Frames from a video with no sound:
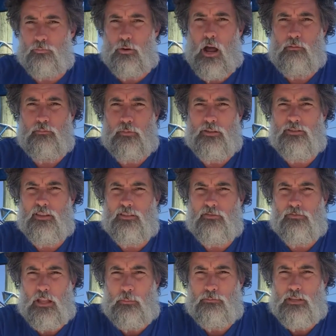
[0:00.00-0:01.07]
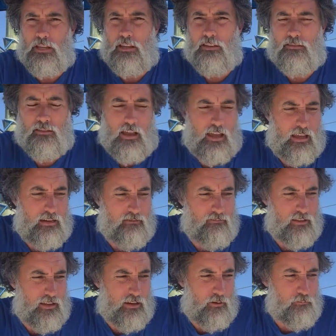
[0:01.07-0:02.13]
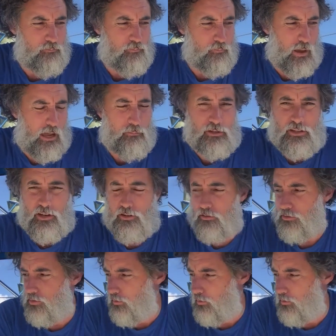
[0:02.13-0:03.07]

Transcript: The problem is it's flimsy and bad material,